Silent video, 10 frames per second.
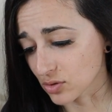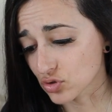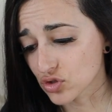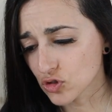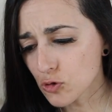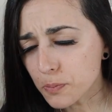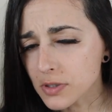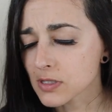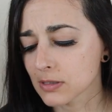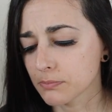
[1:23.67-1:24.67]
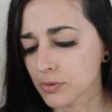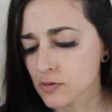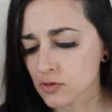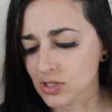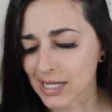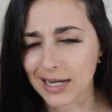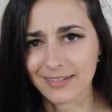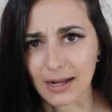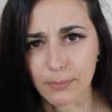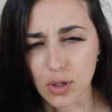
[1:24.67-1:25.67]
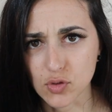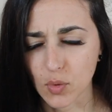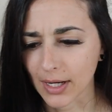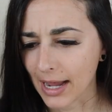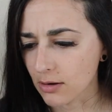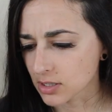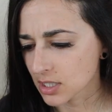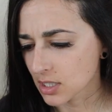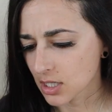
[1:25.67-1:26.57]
So super simple, just kind of like a post-workout